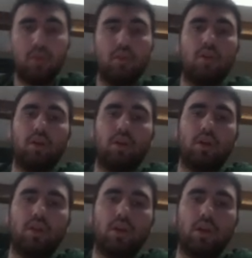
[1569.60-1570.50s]
Alright,
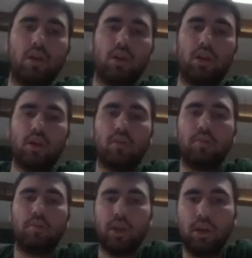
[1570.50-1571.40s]
I think I need
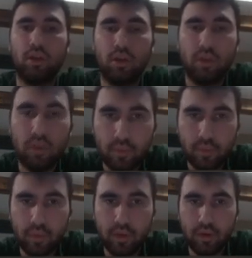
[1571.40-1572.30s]
counterplay. So
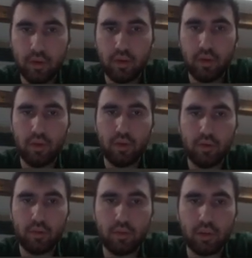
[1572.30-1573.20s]

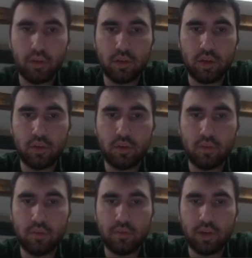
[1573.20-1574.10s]
I'm going to try to
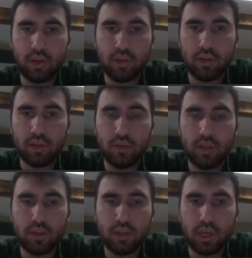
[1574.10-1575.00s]
open files on the
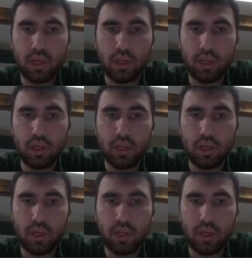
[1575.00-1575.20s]
queen side.